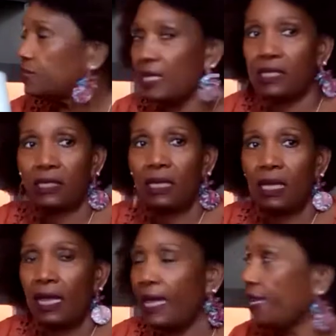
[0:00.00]
this,
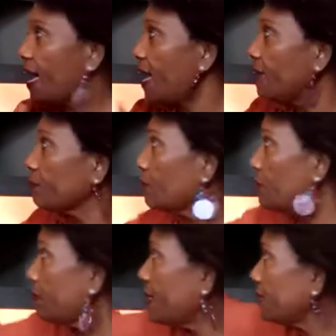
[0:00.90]
and I am going to
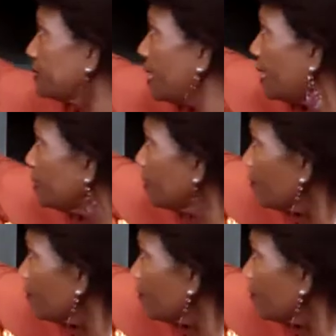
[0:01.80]
place that